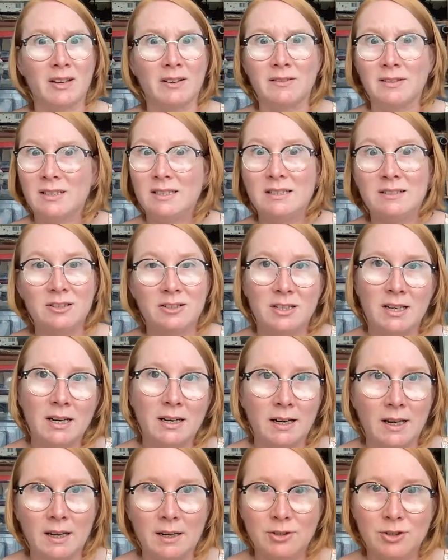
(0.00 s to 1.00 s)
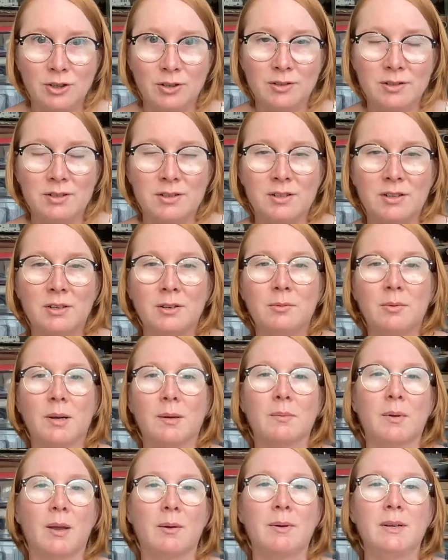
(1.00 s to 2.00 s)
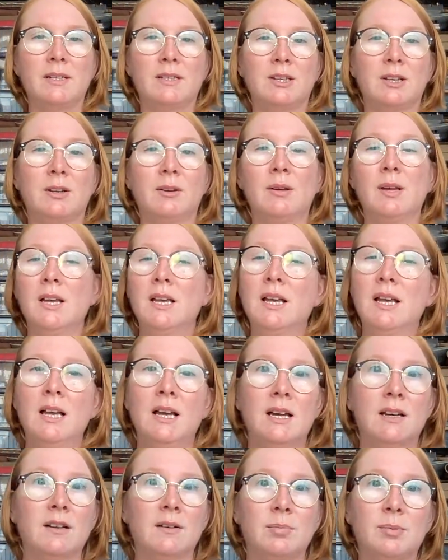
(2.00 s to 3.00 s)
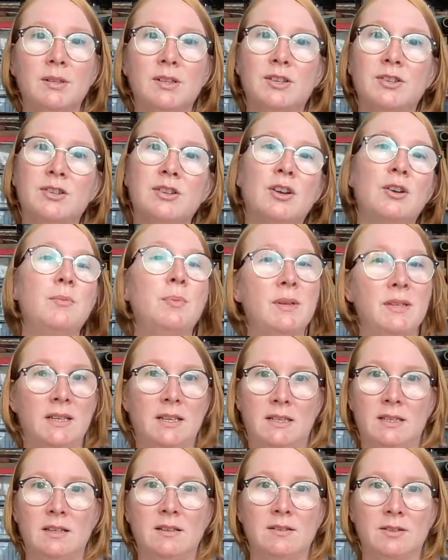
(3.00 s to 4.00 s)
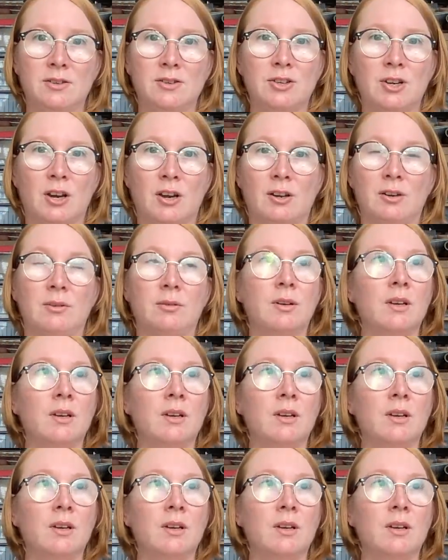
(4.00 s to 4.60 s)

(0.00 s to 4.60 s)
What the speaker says: I just didn't get a chance to go into. And I've been so busy since the show.